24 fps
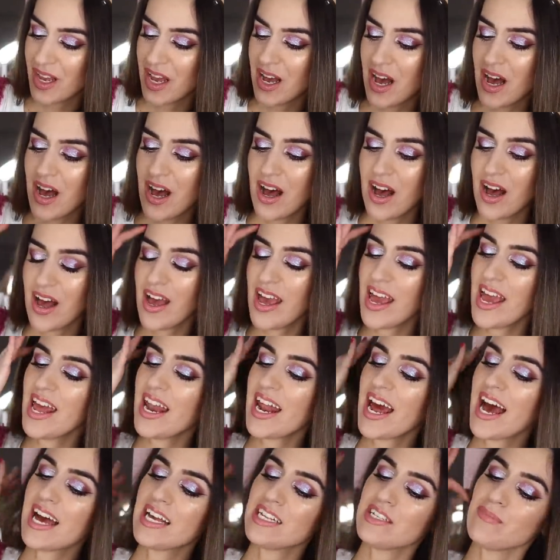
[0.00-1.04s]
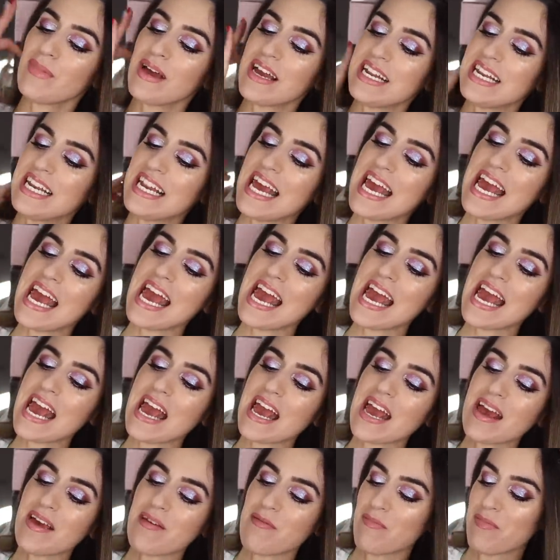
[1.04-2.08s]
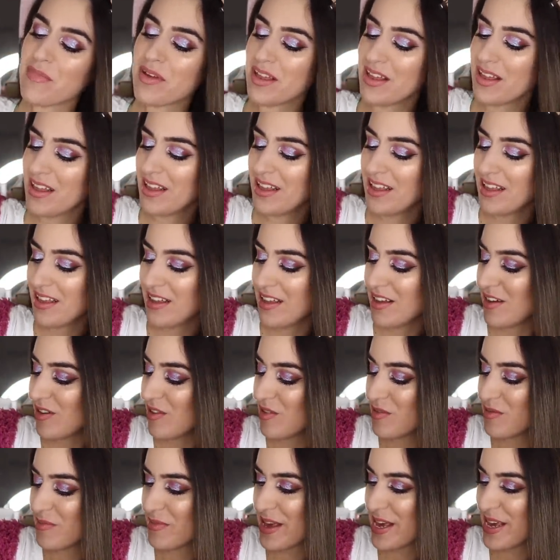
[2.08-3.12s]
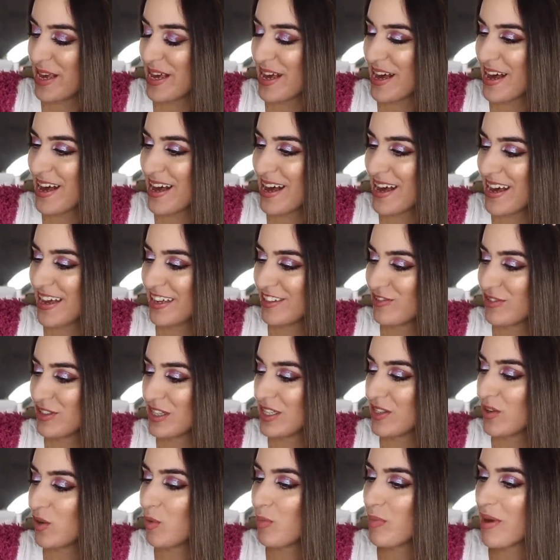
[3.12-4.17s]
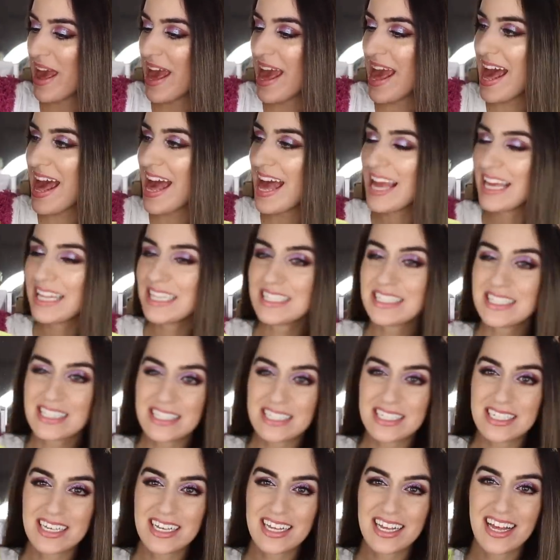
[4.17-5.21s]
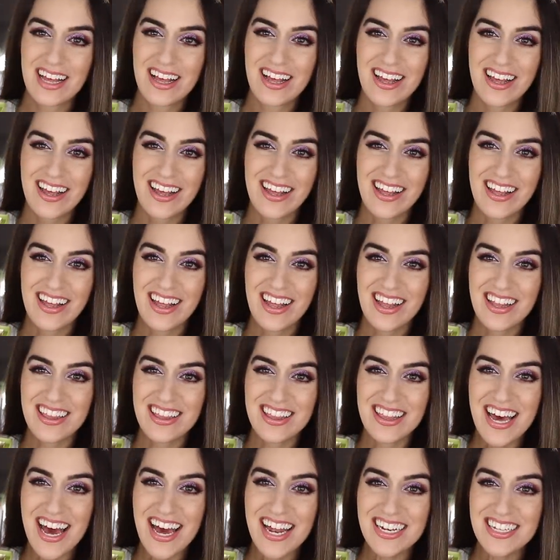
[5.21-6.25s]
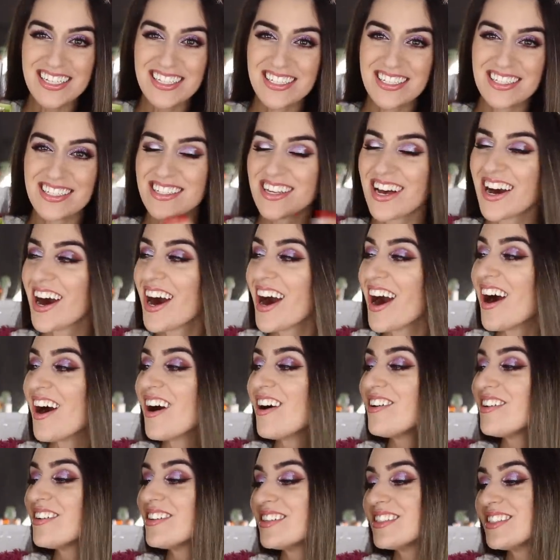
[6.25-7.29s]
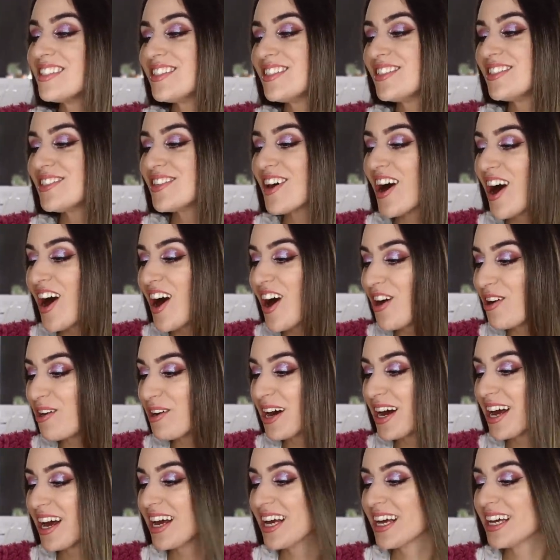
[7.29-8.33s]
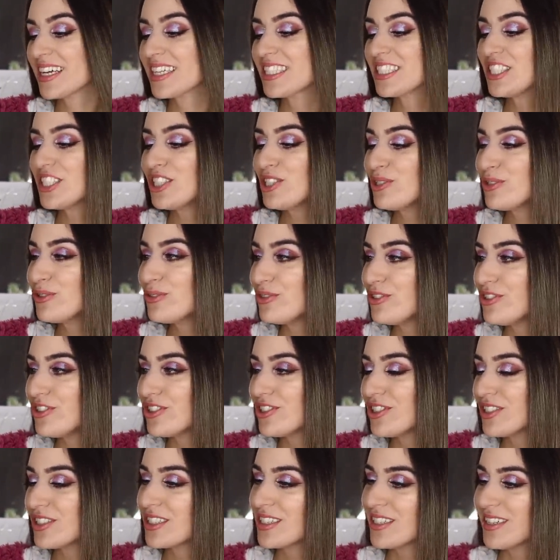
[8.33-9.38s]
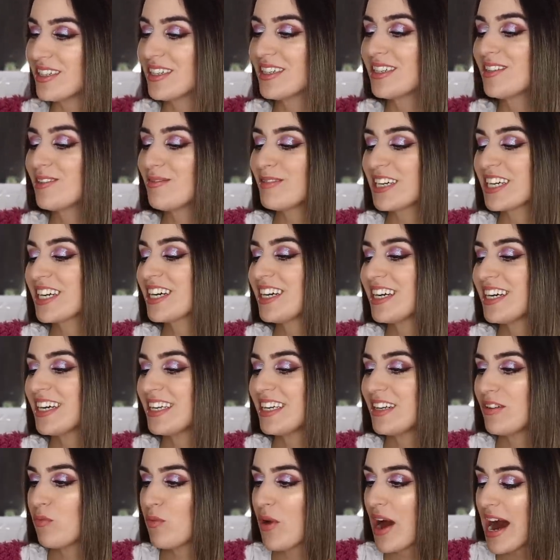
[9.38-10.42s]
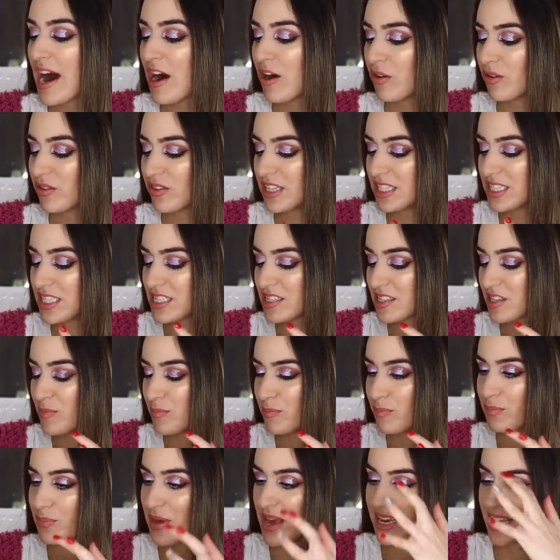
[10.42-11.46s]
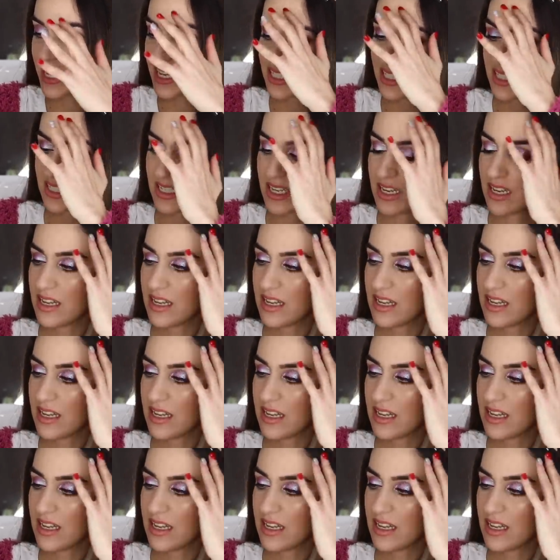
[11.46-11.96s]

Oh, it has my name. Oh my gosh, with little pads. That is so, so cute. Oh my god, wow. This is the biggest